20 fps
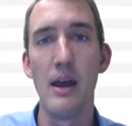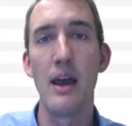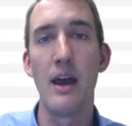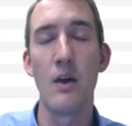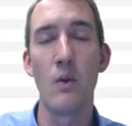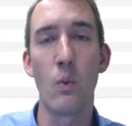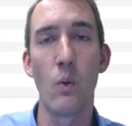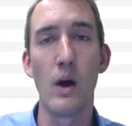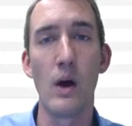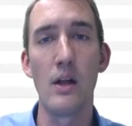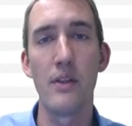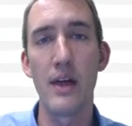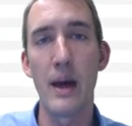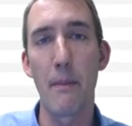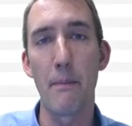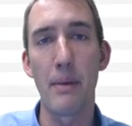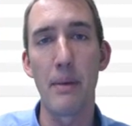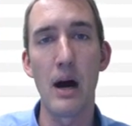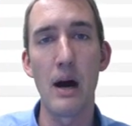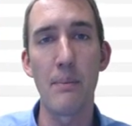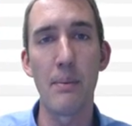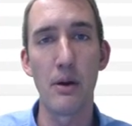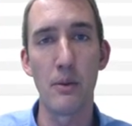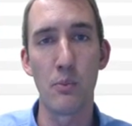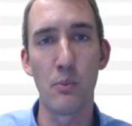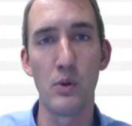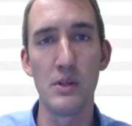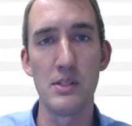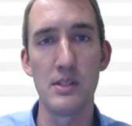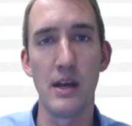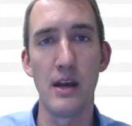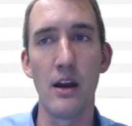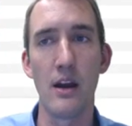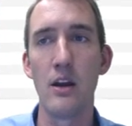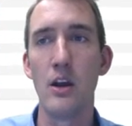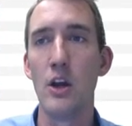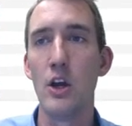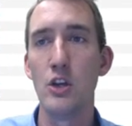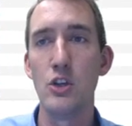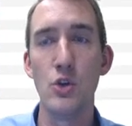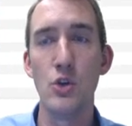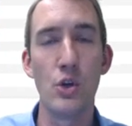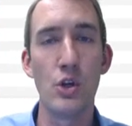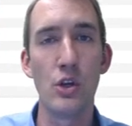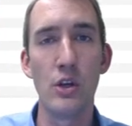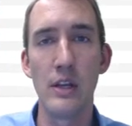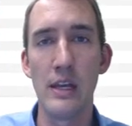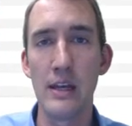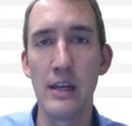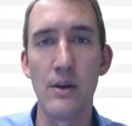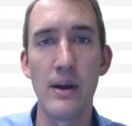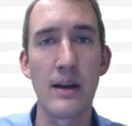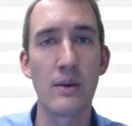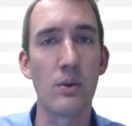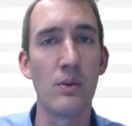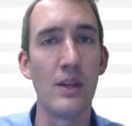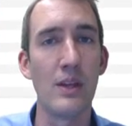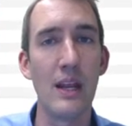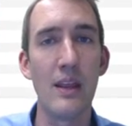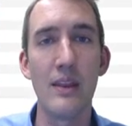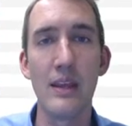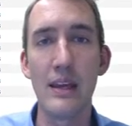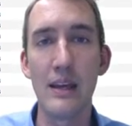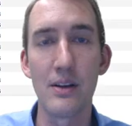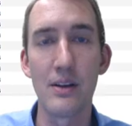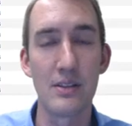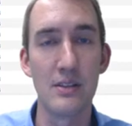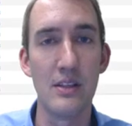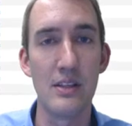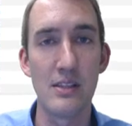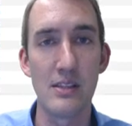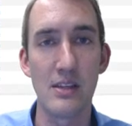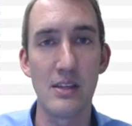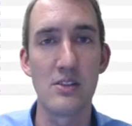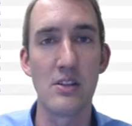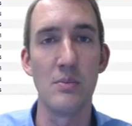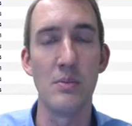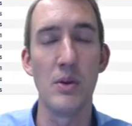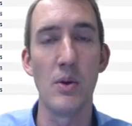And while that pop-up was there, you couldn't interact with anything else in the system.